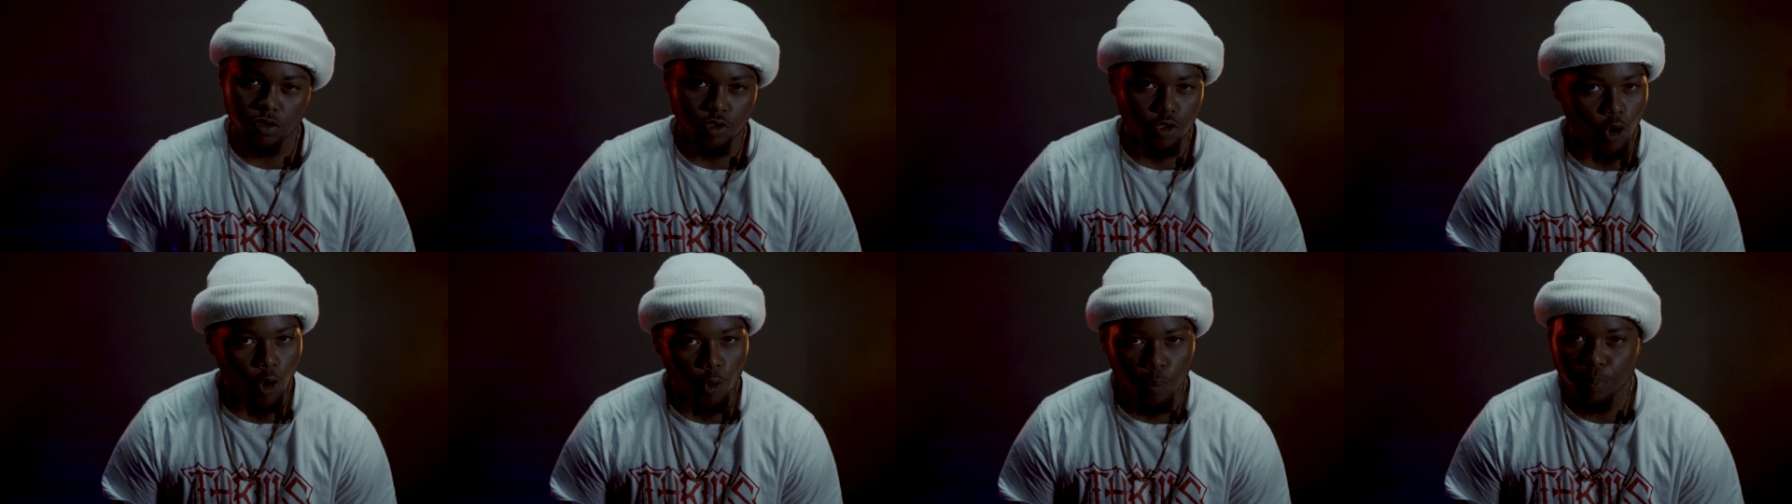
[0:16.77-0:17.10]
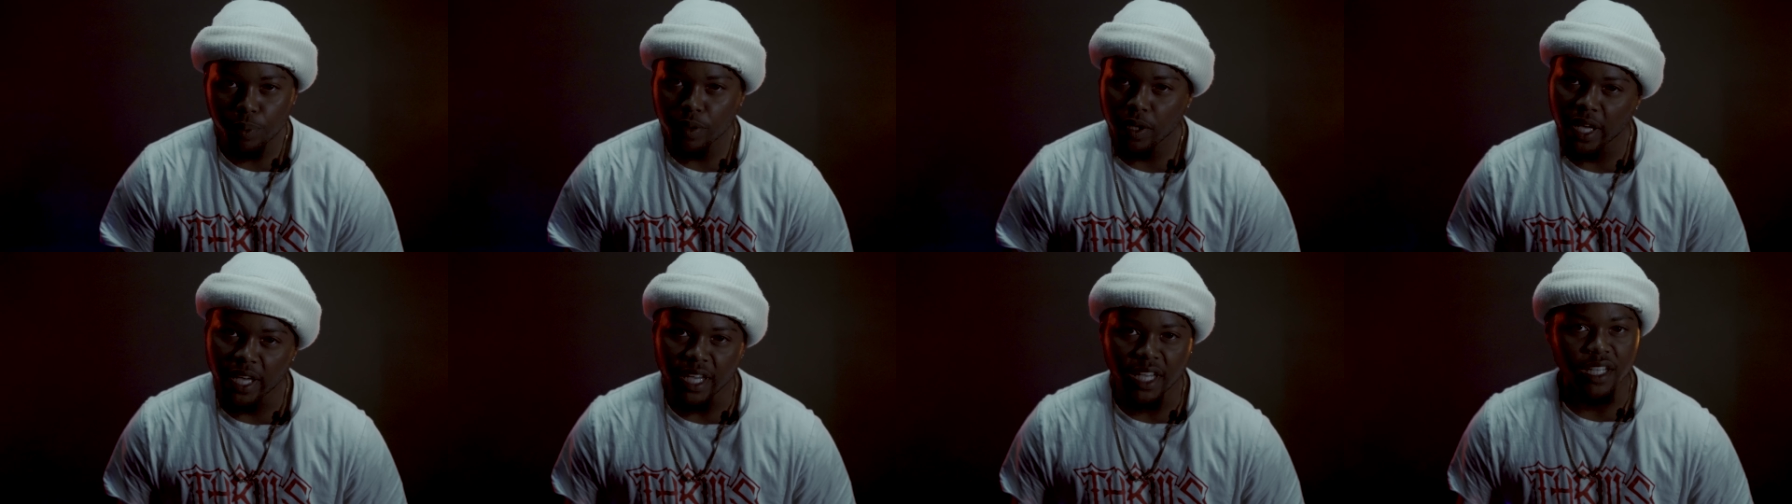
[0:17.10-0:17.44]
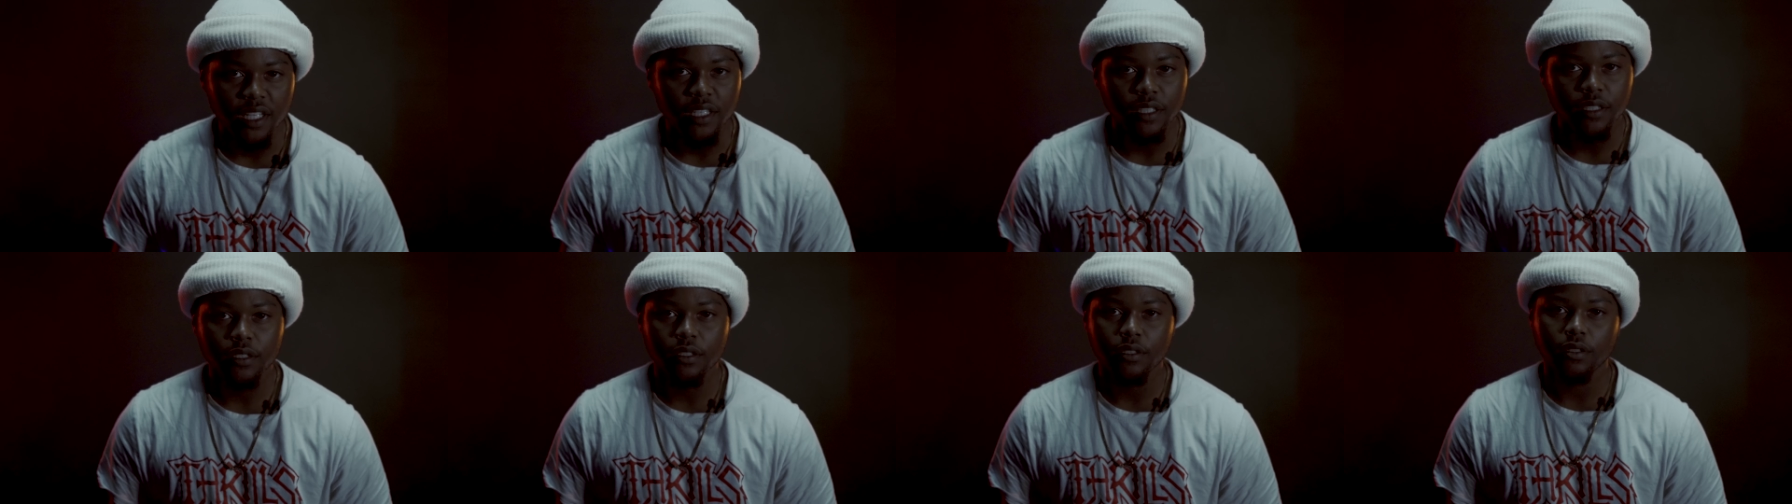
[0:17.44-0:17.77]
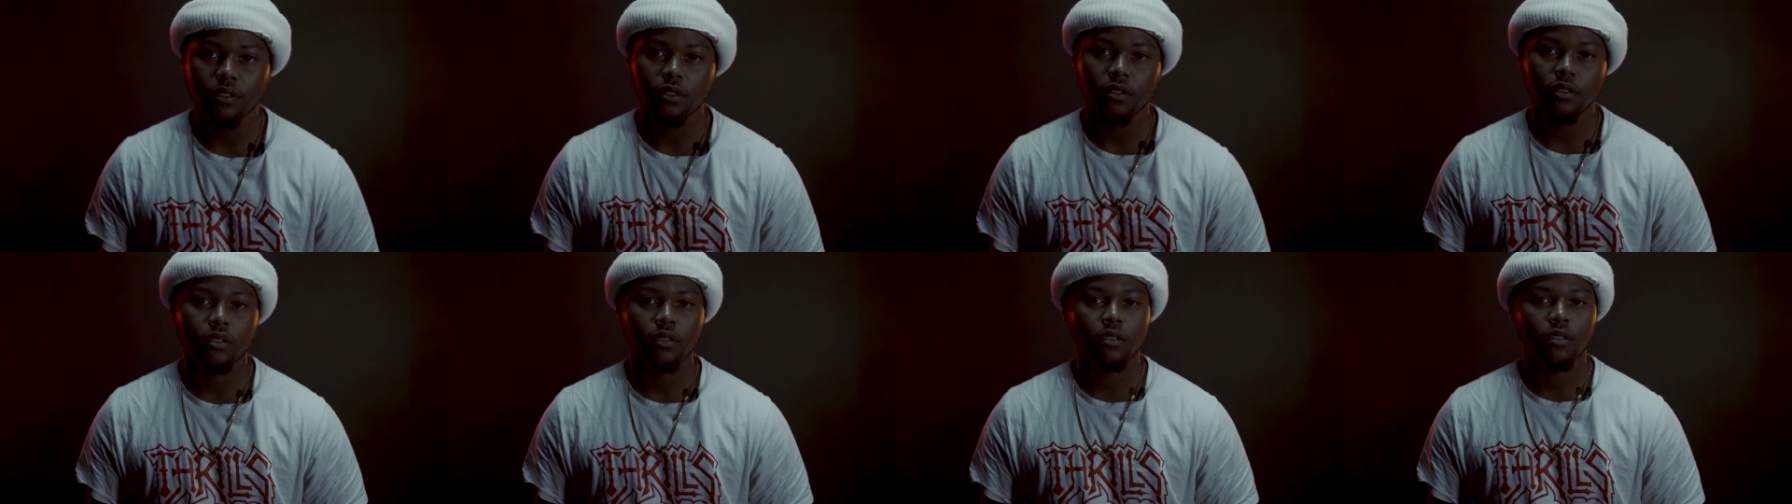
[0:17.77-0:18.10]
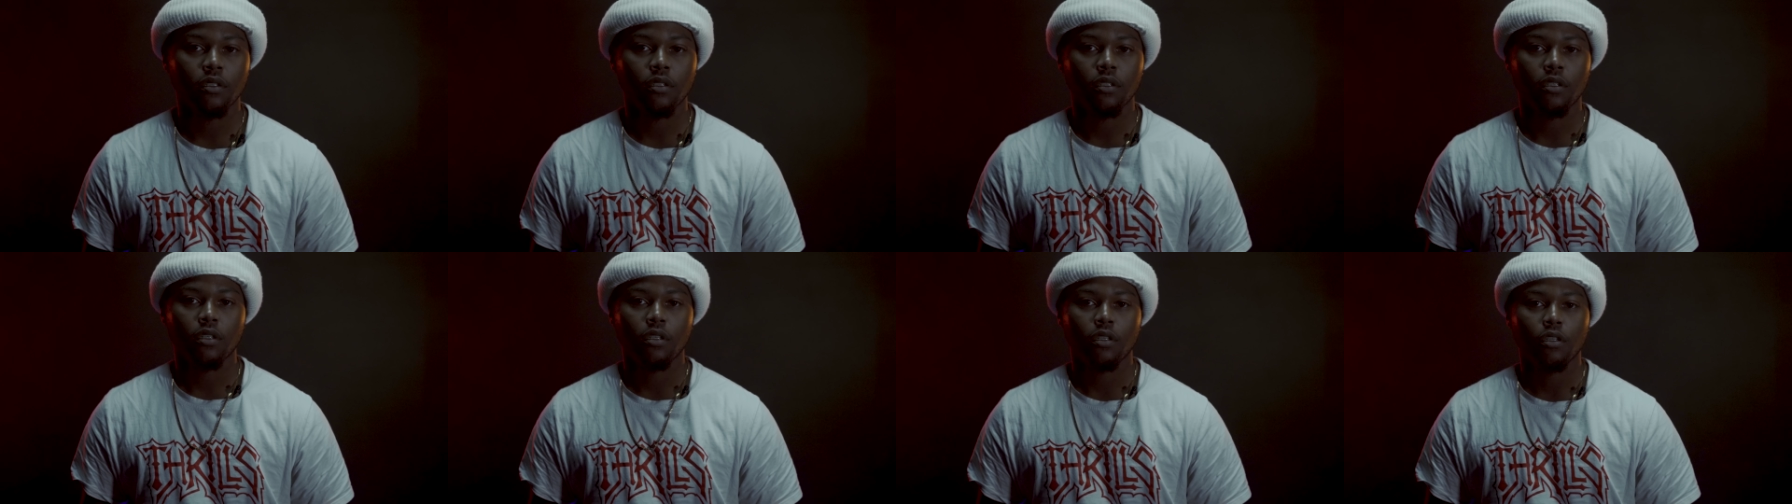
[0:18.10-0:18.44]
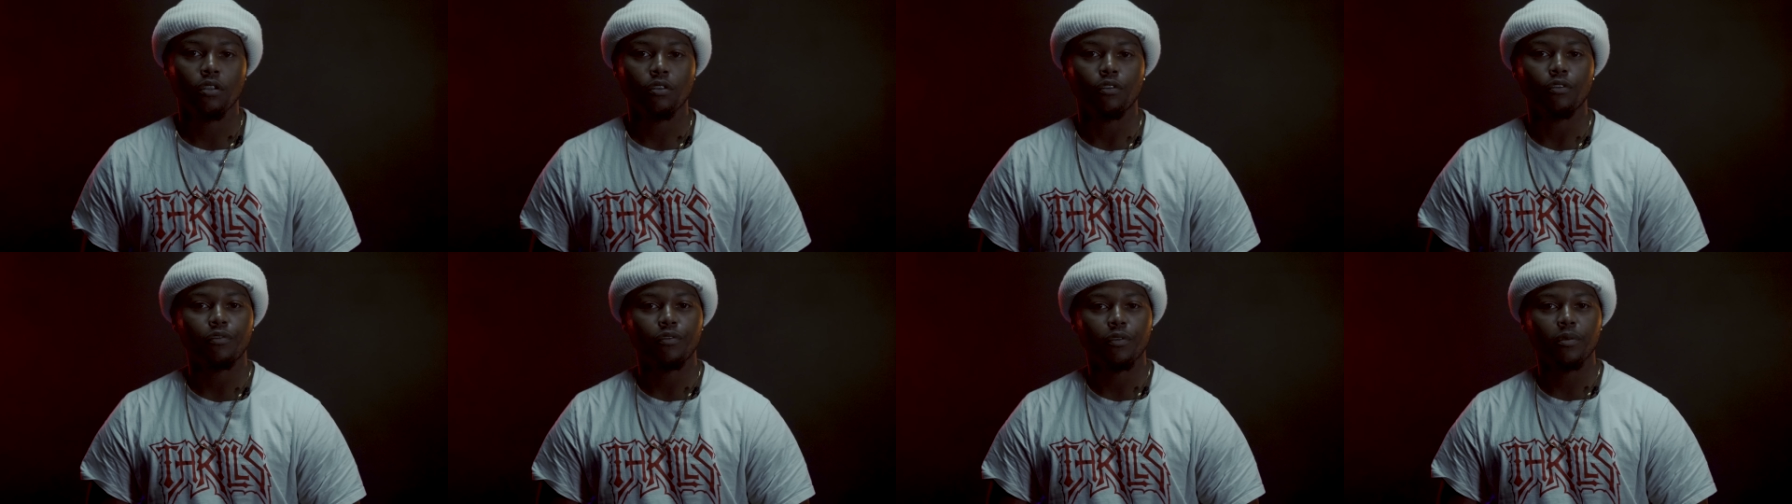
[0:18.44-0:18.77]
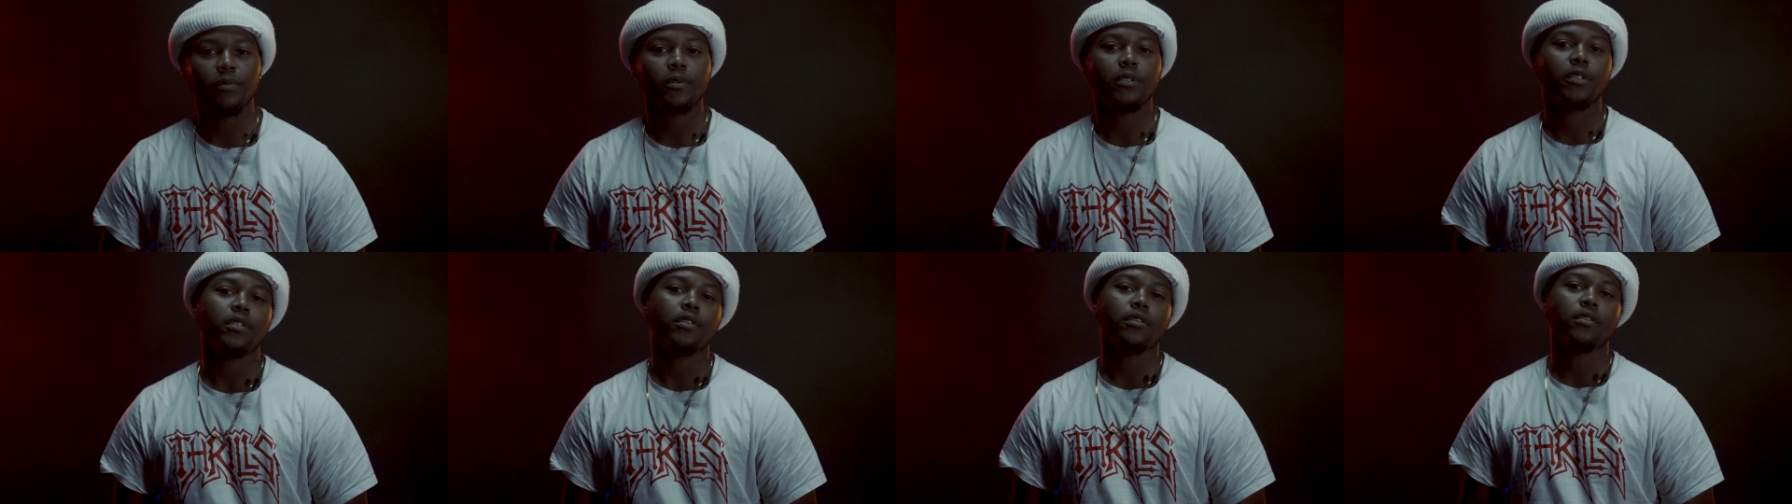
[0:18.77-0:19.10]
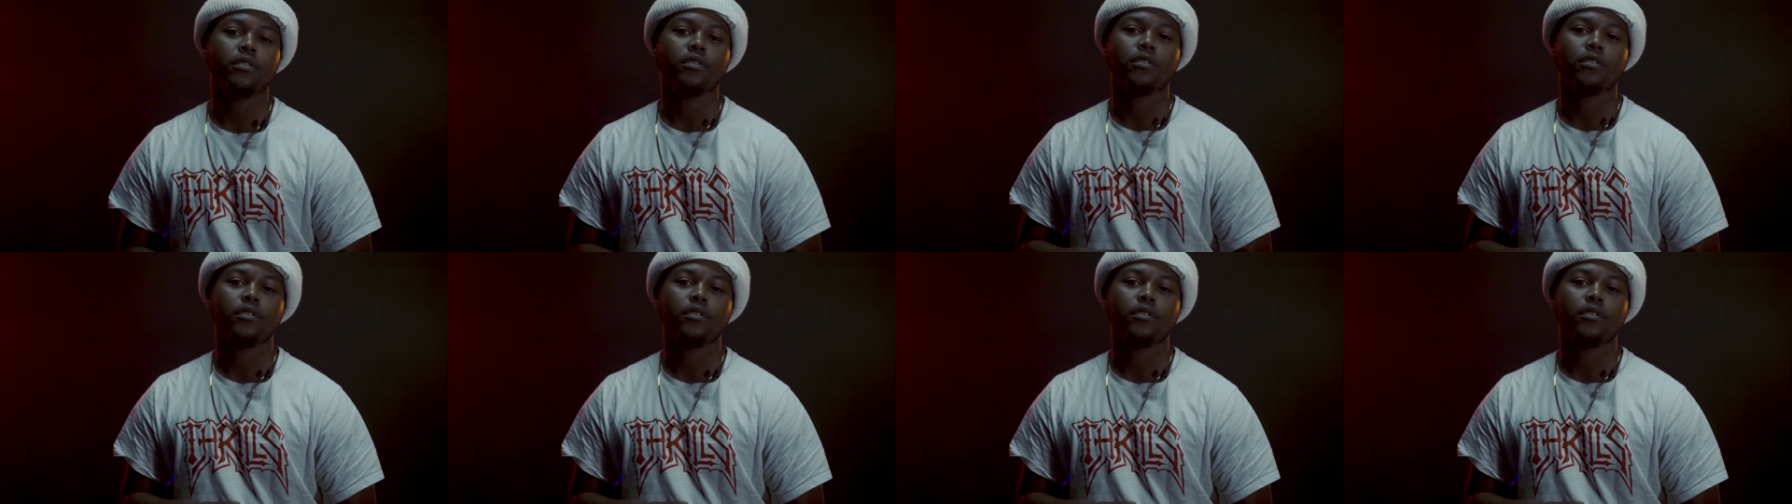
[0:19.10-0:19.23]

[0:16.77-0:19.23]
no playing. You feel me?